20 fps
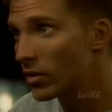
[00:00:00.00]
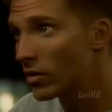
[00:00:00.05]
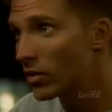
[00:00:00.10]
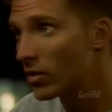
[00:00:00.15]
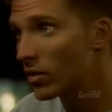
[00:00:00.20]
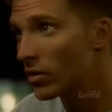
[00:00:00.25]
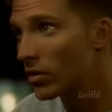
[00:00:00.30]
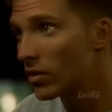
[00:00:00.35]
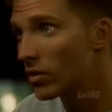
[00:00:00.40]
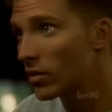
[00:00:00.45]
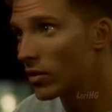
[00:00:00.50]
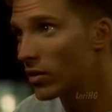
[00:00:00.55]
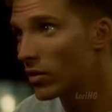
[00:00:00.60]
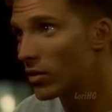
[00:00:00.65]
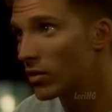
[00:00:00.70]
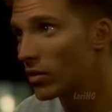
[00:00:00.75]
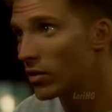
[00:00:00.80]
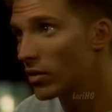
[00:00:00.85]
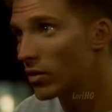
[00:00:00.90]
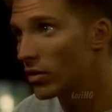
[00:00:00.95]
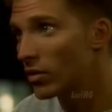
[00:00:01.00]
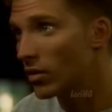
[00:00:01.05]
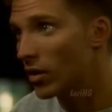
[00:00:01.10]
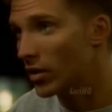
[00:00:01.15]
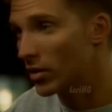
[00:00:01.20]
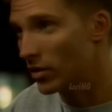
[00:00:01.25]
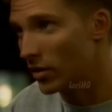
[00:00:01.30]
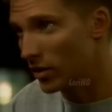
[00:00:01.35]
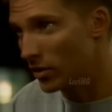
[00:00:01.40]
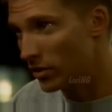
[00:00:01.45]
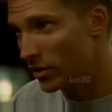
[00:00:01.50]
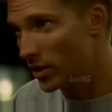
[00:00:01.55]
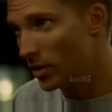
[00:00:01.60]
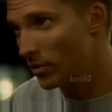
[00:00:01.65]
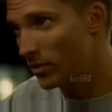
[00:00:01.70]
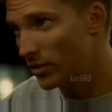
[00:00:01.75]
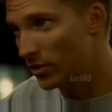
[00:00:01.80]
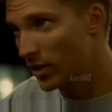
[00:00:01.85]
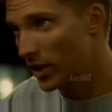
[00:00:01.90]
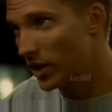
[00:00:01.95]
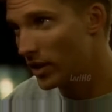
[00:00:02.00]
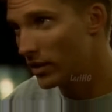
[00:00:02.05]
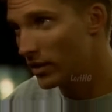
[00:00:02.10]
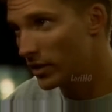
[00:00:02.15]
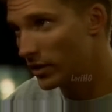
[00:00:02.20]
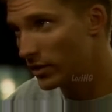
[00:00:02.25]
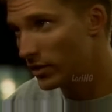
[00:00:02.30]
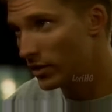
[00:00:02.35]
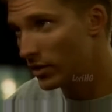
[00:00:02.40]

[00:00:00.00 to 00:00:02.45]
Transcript: shopping, whatever you want. Are you, are you keeping track of this?